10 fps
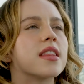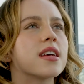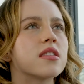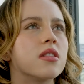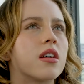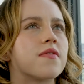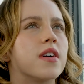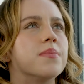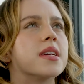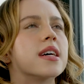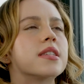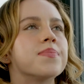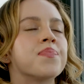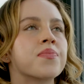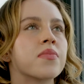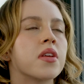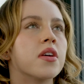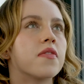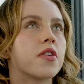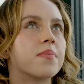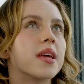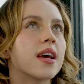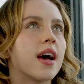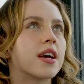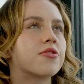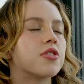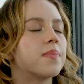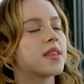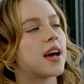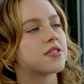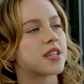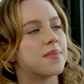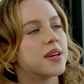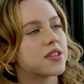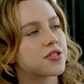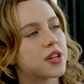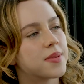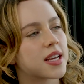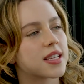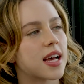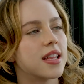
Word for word: I think it's a lot of fun because for me, I grew up in the entertainment industry because